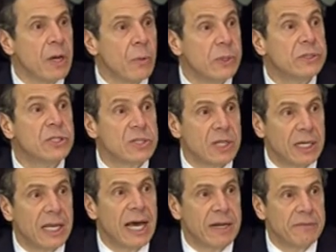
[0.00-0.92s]
which is a
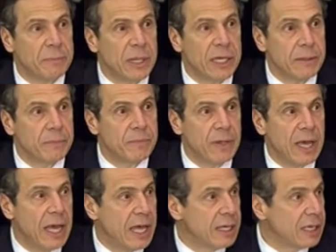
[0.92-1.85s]
lot of money,
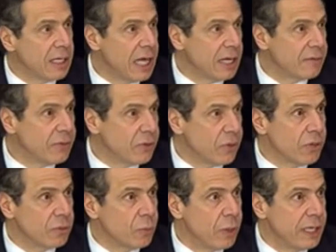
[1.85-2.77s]
and a lot of
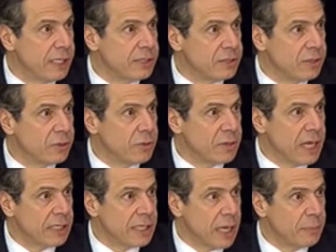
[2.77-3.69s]
thought went into
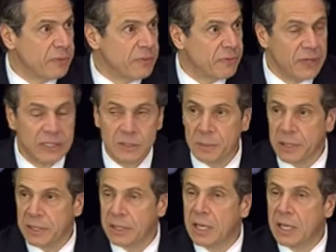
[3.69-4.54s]
that type of investment.